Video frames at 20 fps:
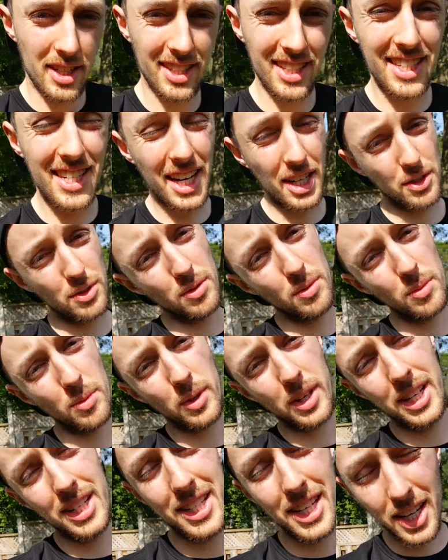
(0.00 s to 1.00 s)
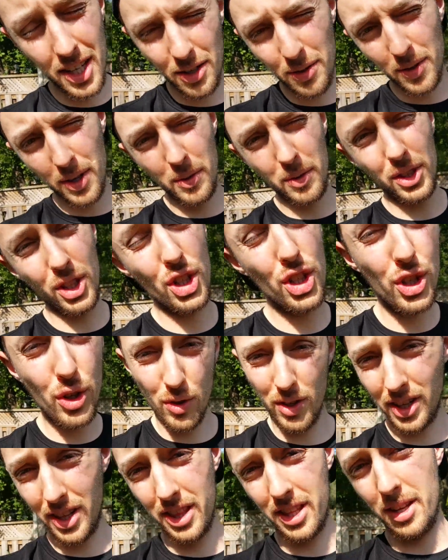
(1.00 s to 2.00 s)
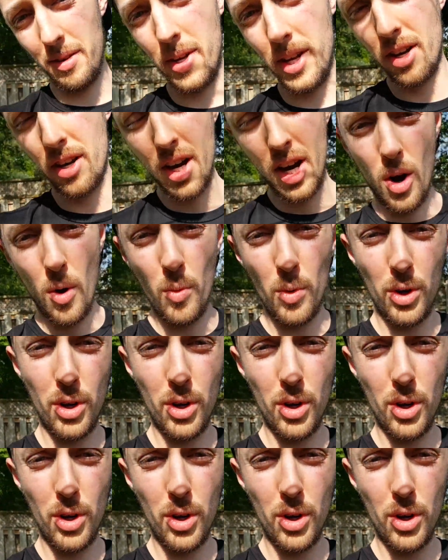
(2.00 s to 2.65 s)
In this next one, we're continuing with the shooting theme here.